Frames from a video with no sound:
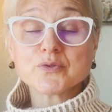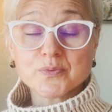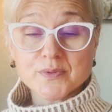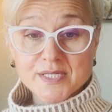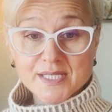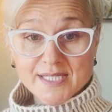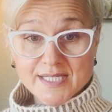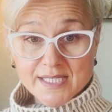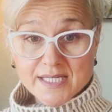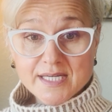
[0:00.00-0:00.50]

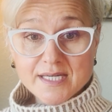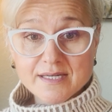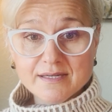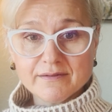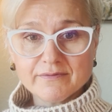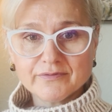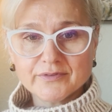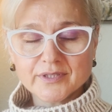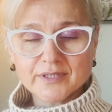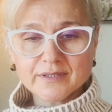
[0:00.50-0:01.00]

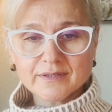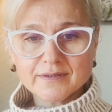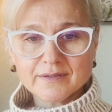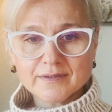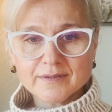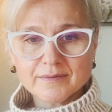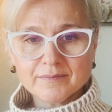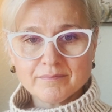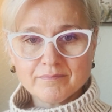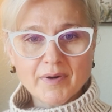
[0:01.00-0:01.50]
received
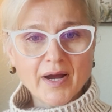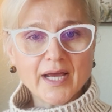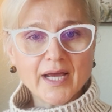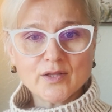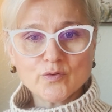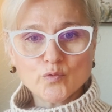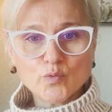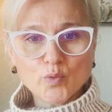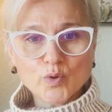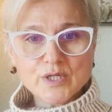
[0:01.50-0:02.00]
my
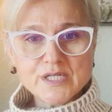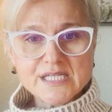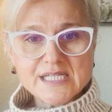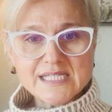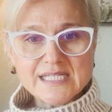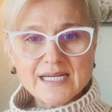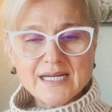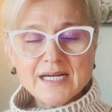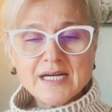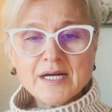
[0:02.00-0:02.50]
invoice,